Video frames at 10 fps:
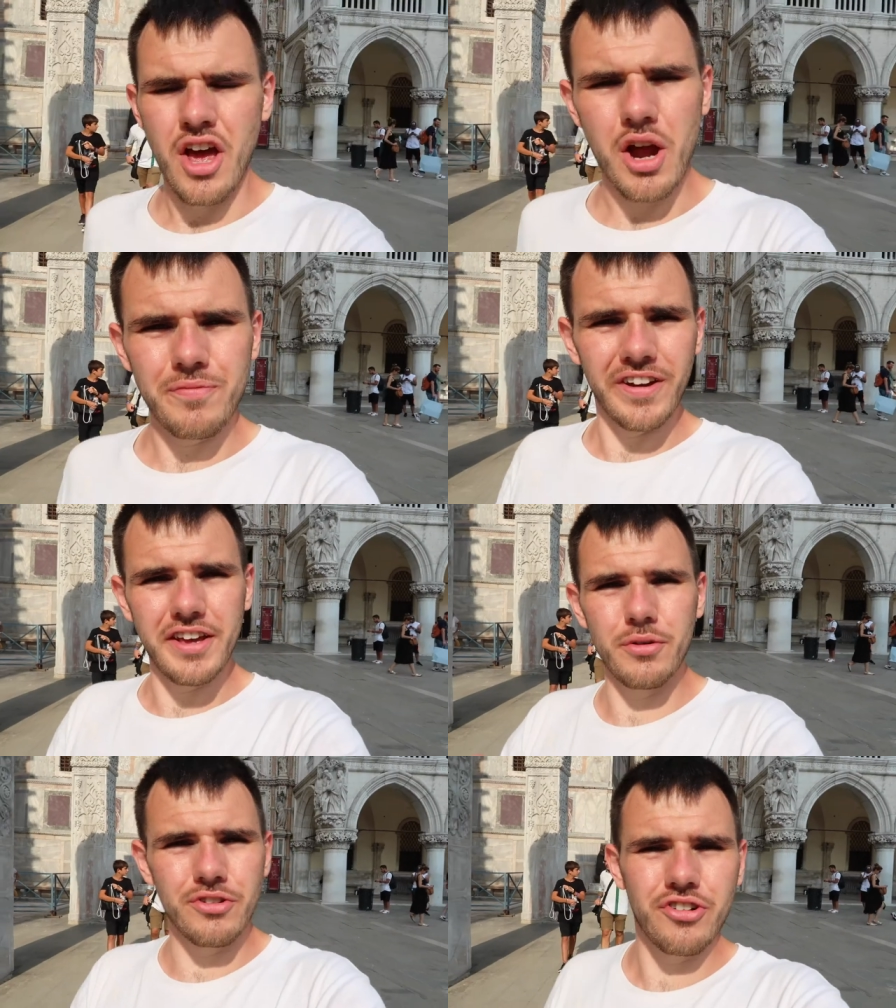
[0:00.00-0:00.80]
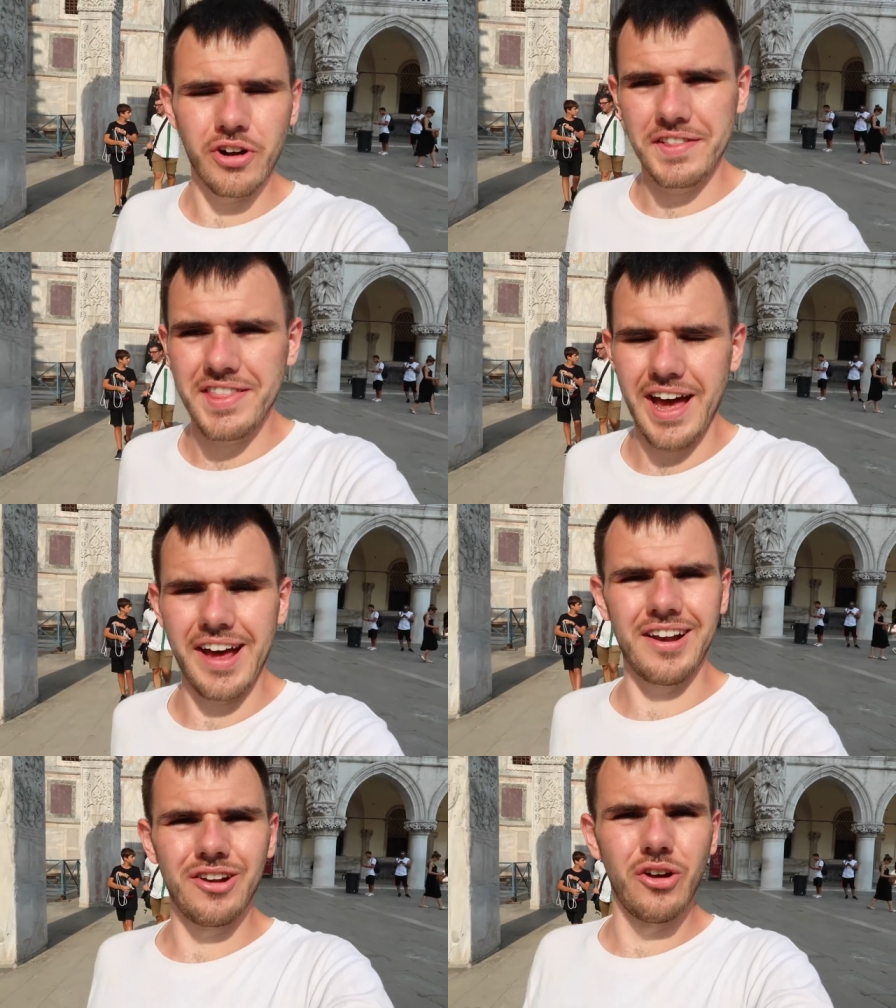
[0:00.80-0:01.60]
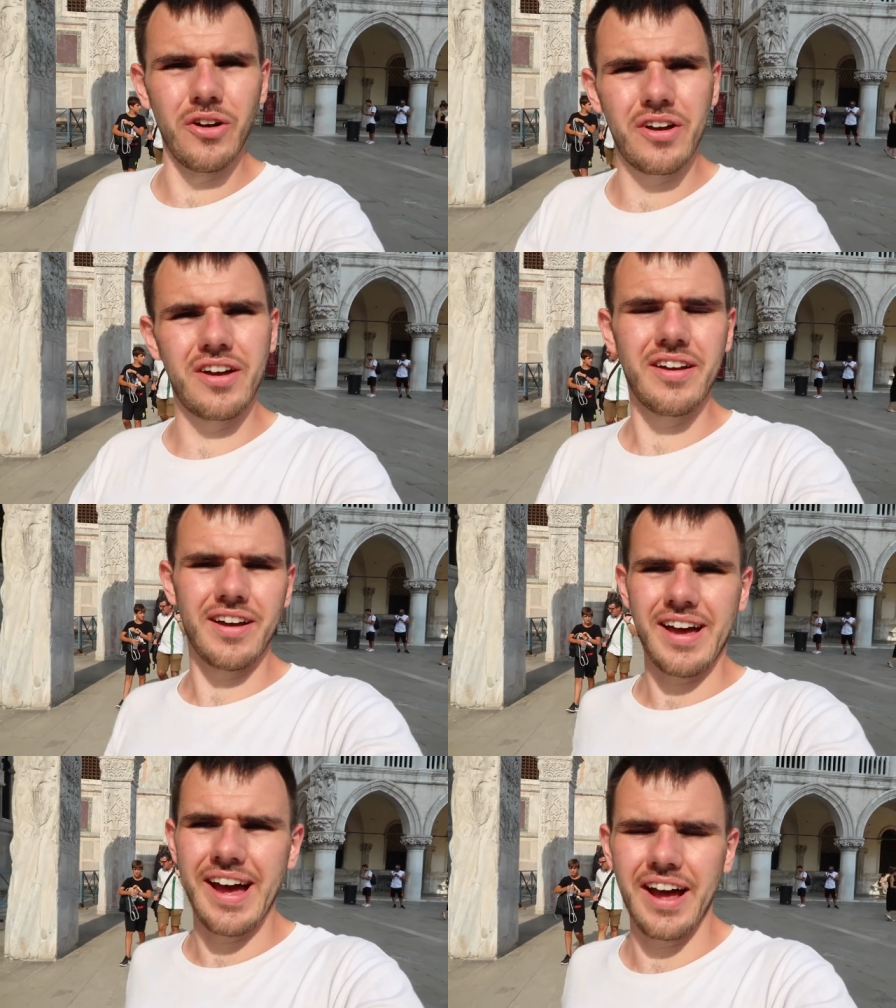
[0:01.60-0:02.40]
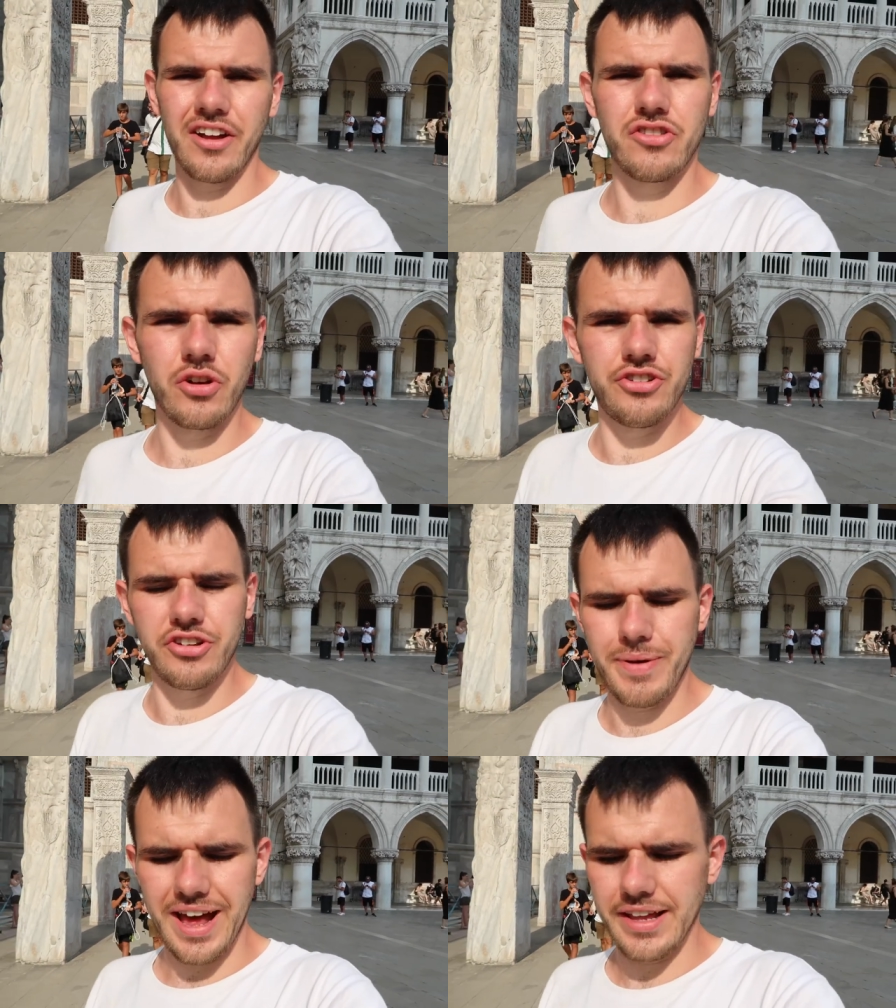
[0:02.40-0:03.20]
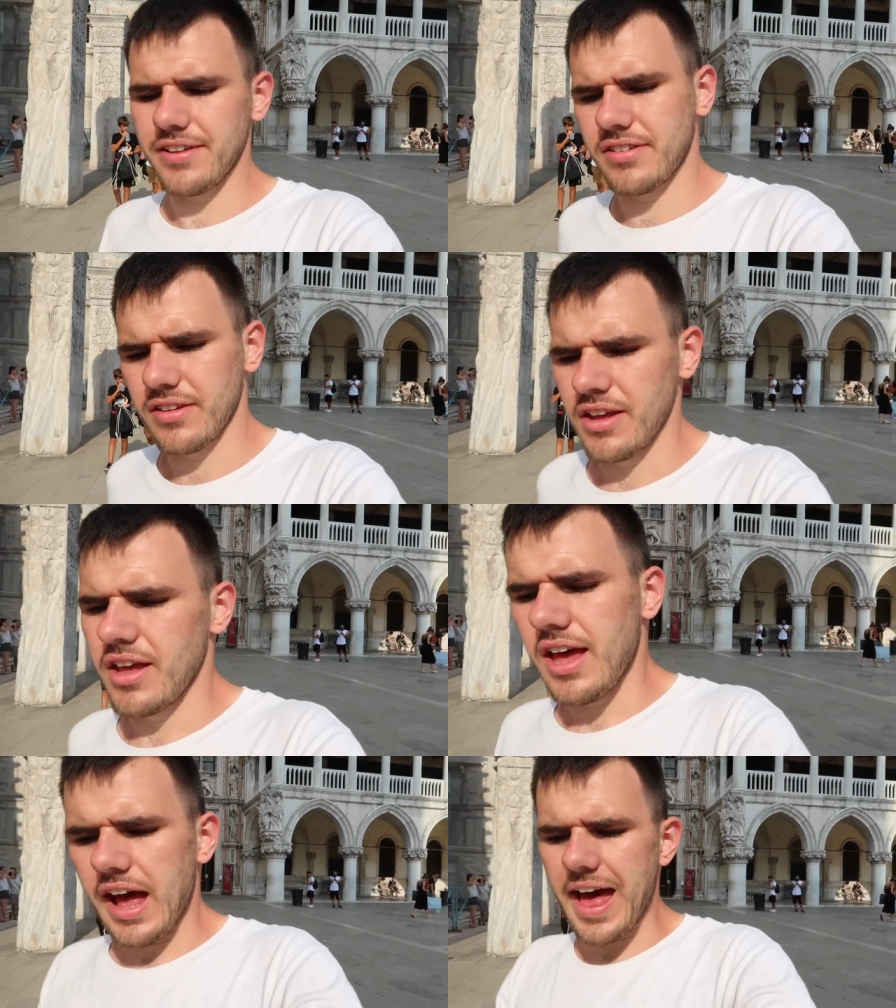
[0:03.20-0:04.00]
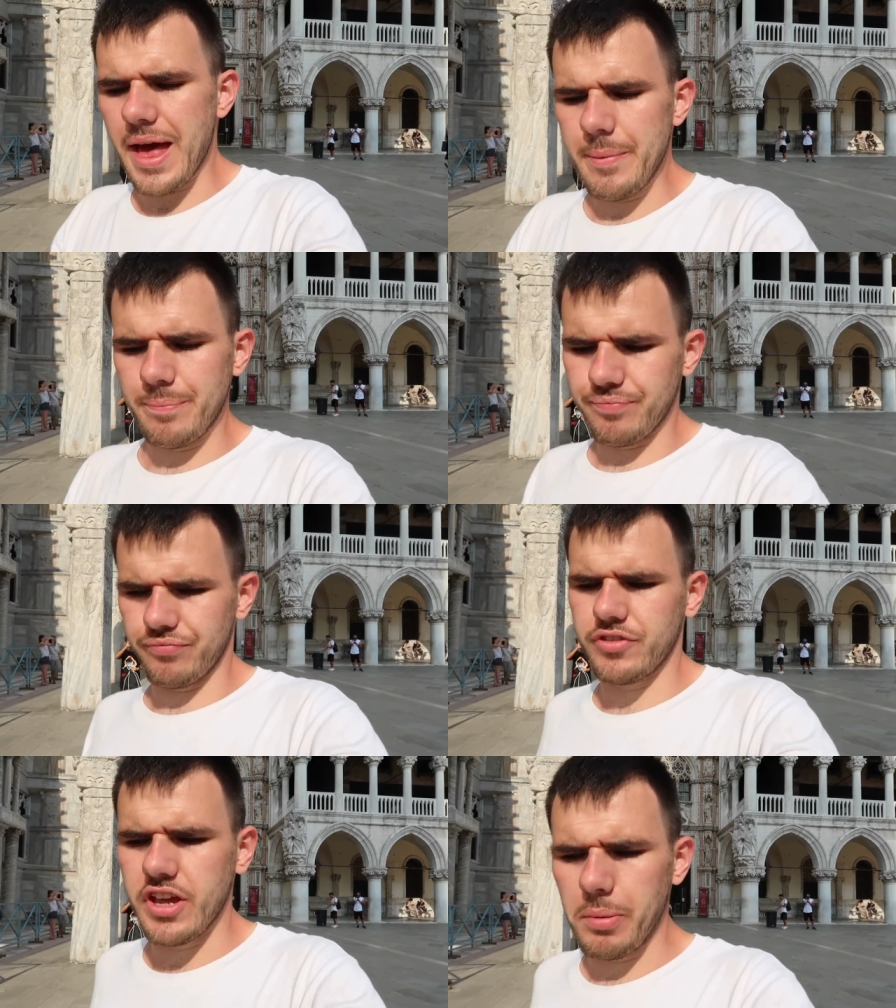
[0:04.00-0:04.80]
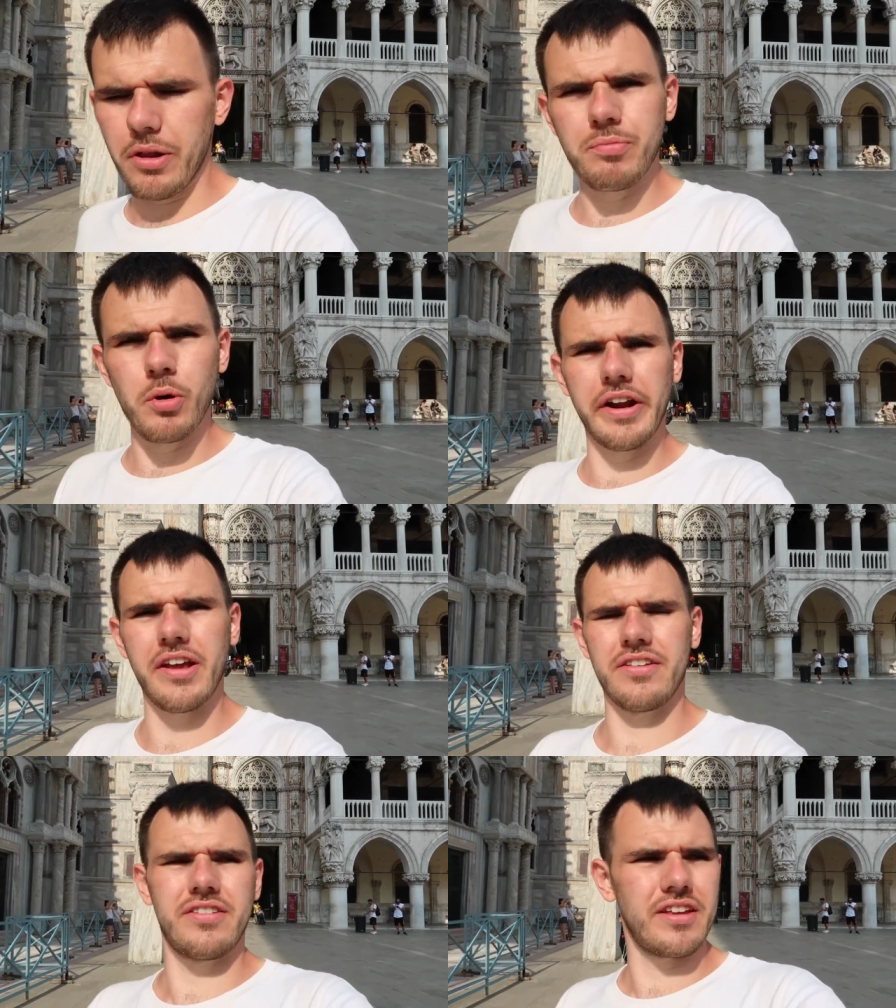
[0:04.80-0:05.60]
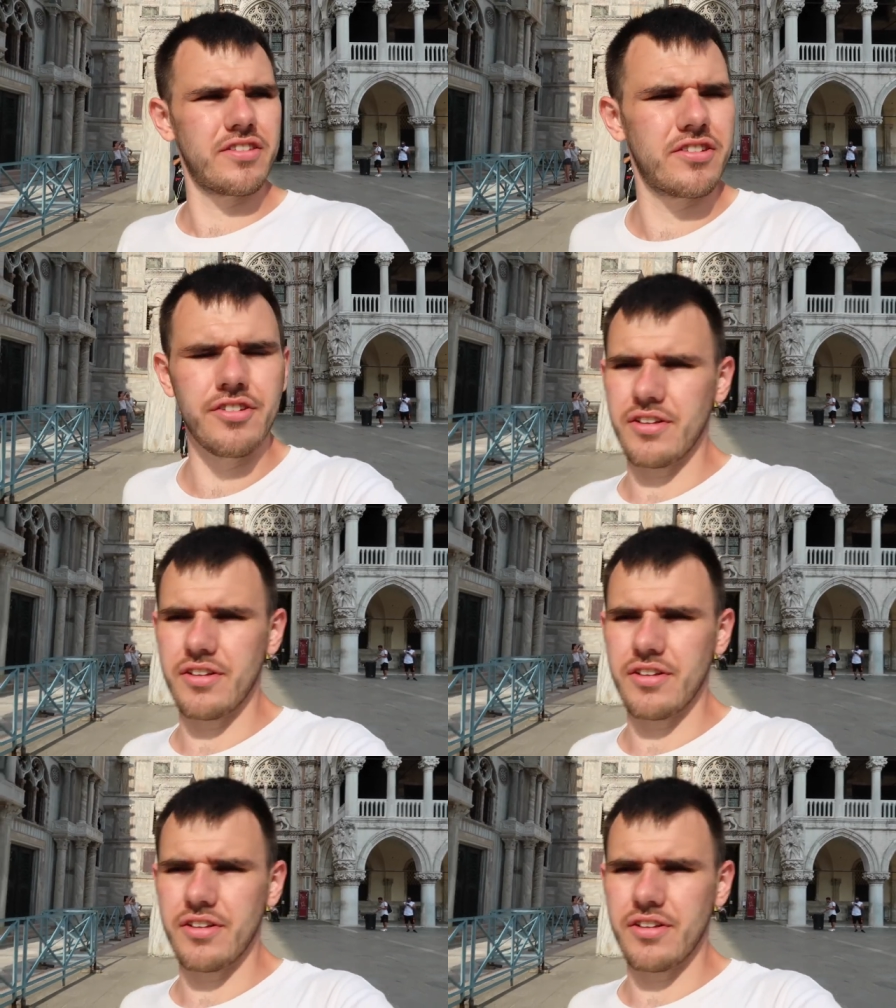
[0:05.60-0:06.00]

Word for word: Hopefully you enjoyed that look at Doge's Palace. Couple of pointers: it's